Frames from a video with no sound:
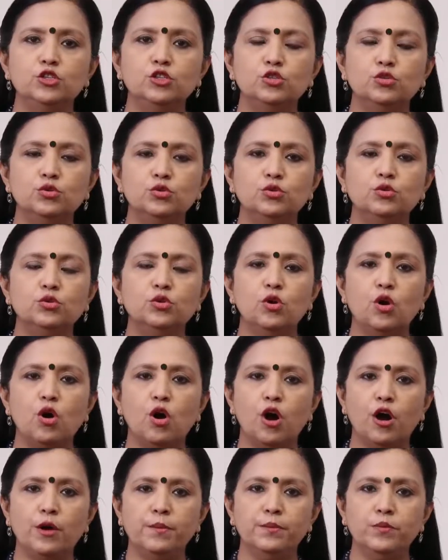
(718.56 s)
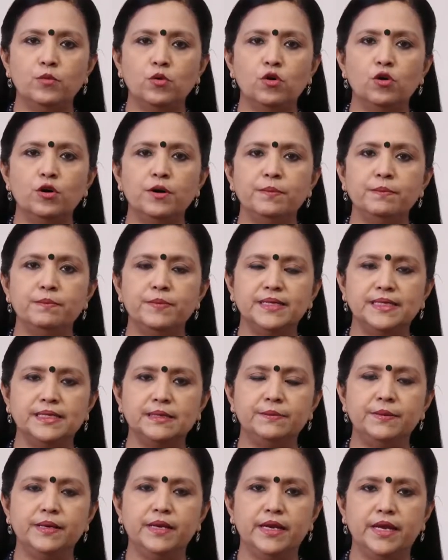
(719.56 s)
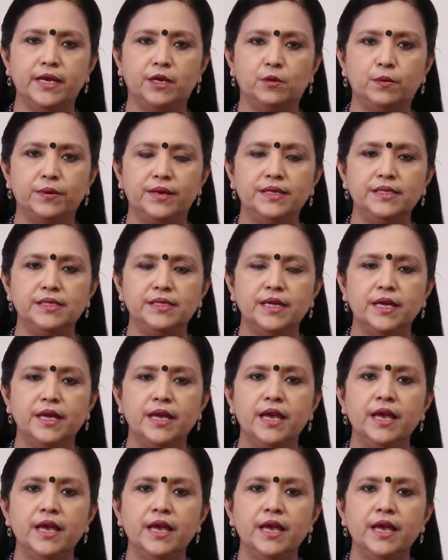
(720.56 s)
two or more miscible liquids